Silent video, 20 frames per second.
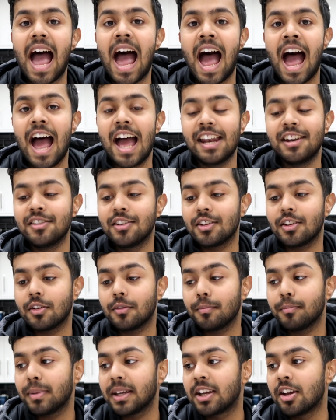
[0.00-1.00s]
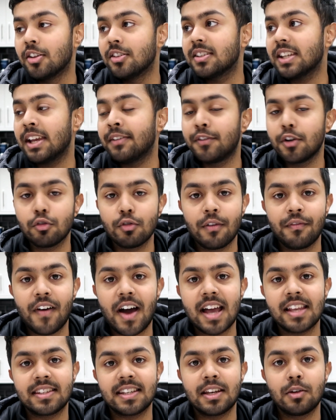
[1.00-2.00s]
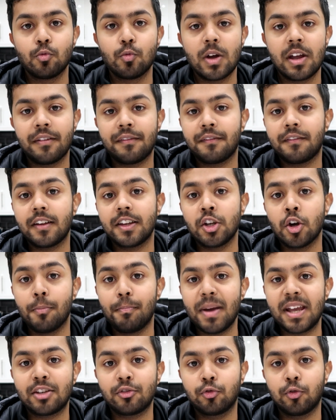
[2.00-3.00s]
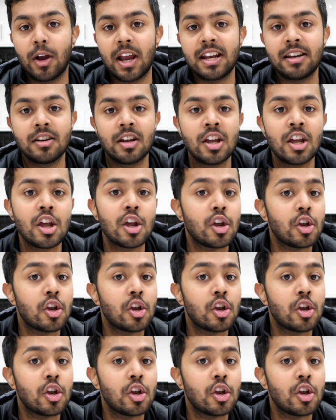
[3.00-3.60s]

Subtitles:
And because if you're revising with your best friend,